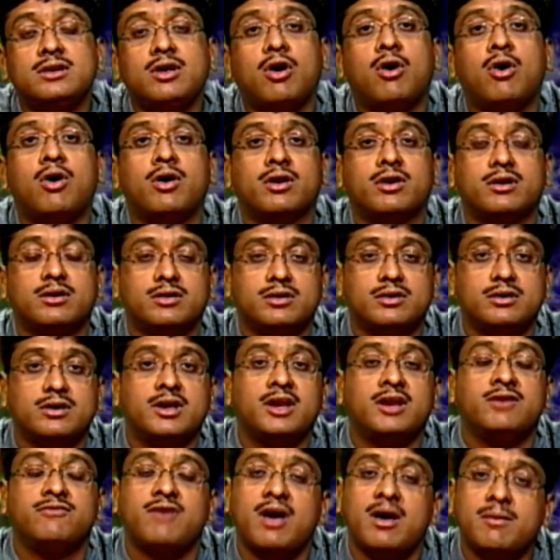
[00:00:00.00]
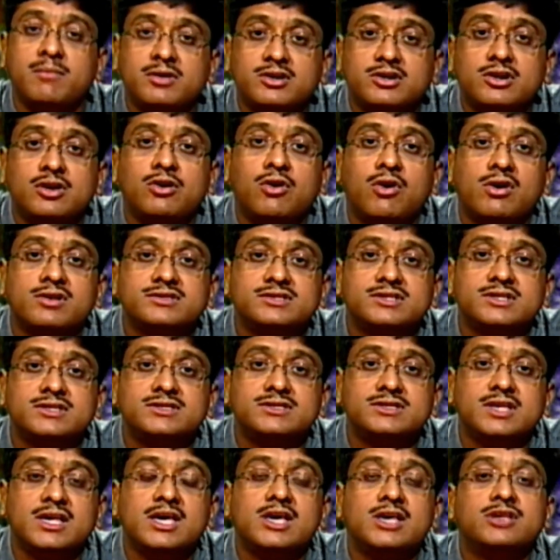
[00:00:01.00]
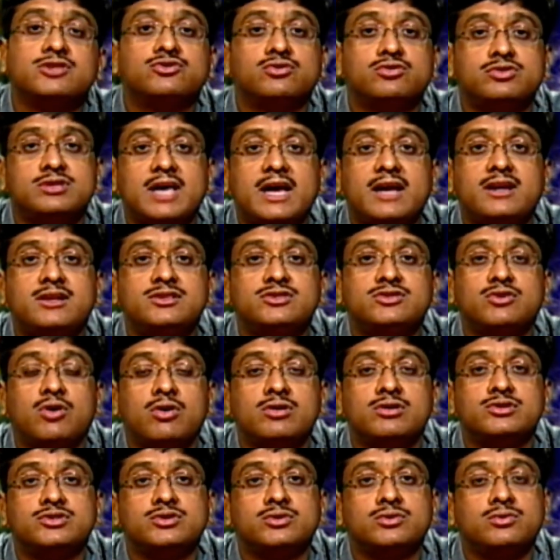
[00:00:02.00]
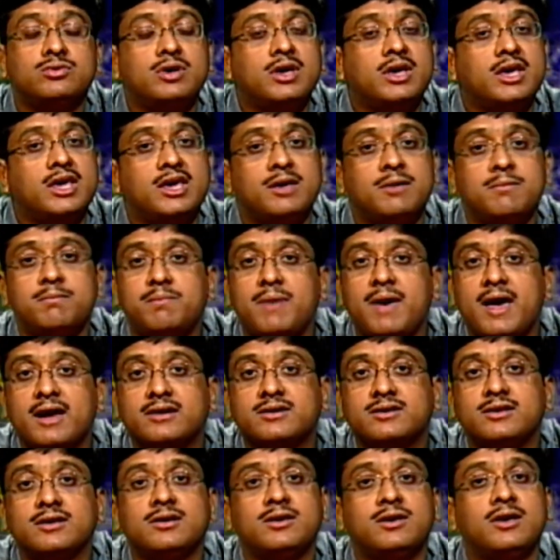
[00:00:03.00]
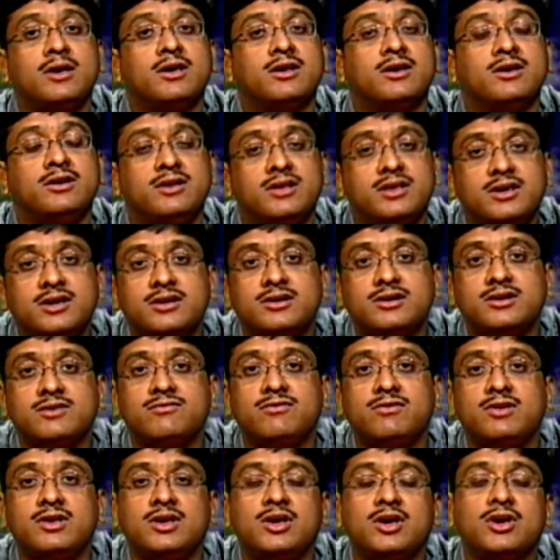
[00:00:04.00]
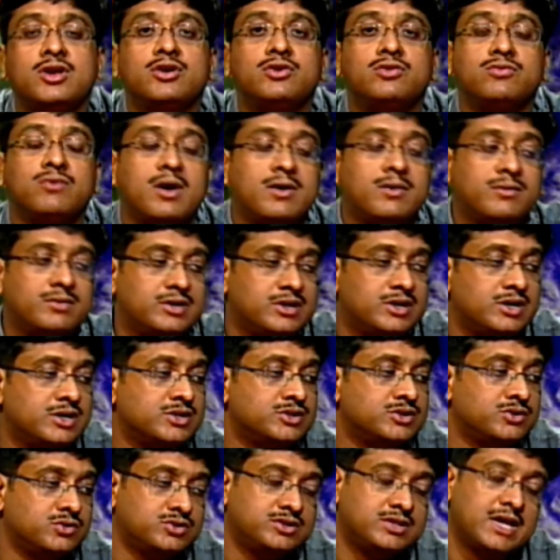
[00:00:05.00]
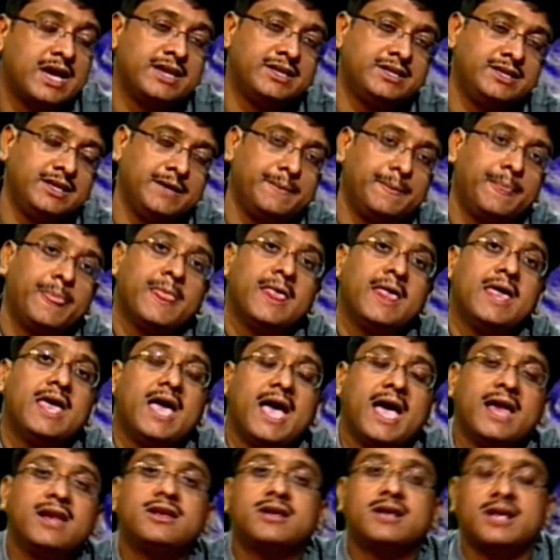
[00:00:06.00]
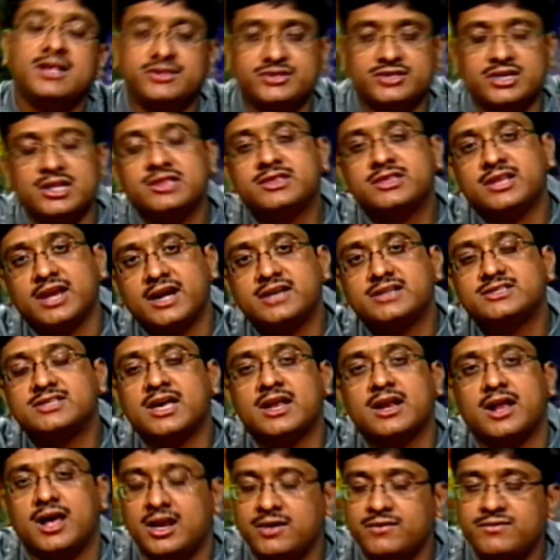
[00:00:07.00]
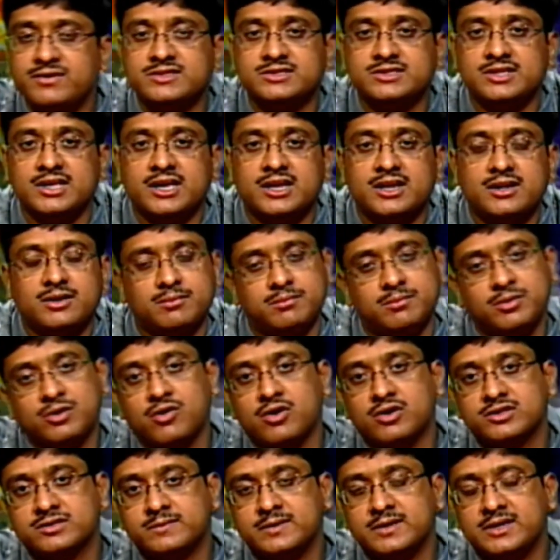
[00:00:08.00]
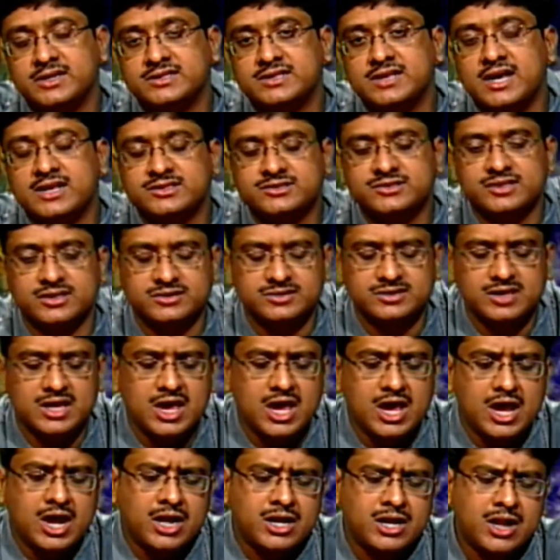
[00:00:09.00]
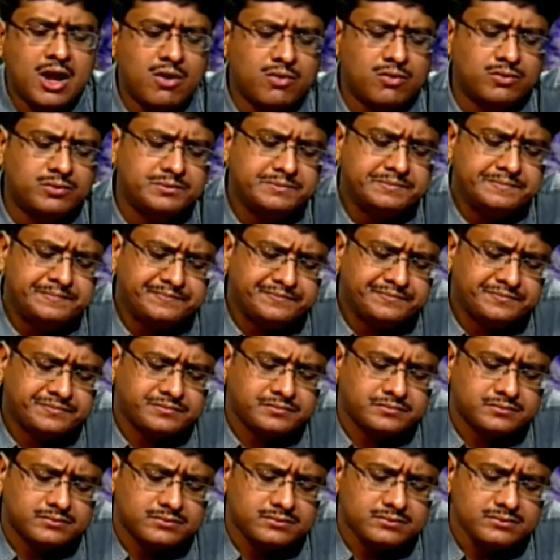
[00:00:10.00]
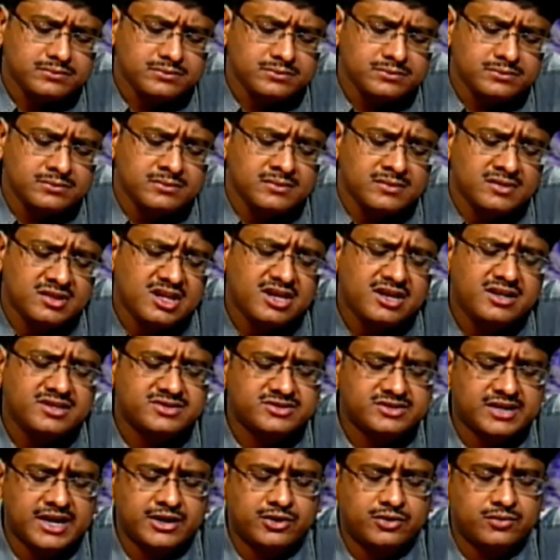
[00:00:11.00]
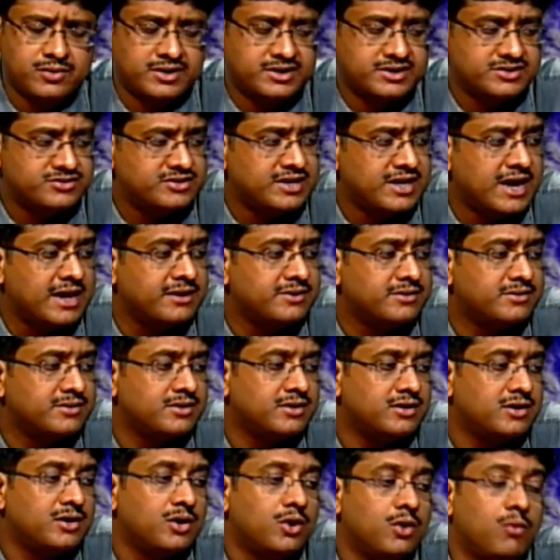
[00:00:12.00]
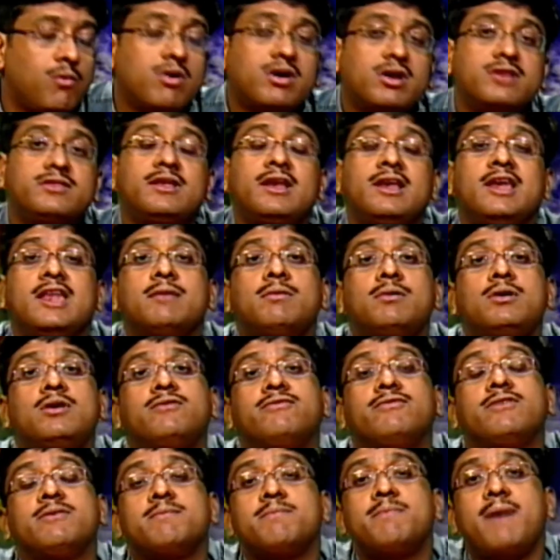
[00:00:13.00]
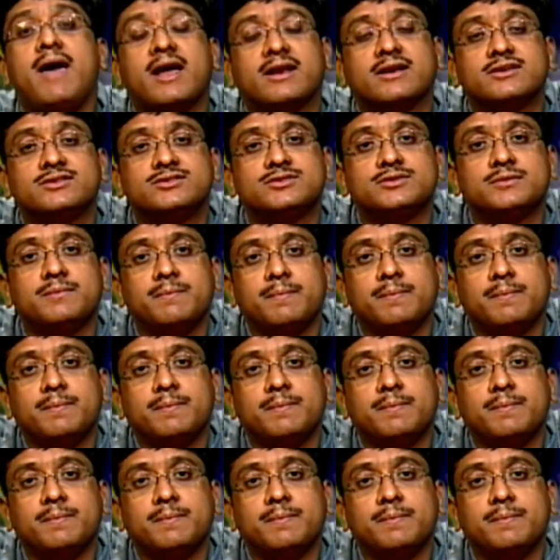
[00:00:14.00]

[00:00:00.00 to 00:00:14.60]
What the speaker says: or environmental losses, so that is also impacting negatively to our society. And cultural threats are always there because of the disasters. Now let us try to understand what are the level of impacts.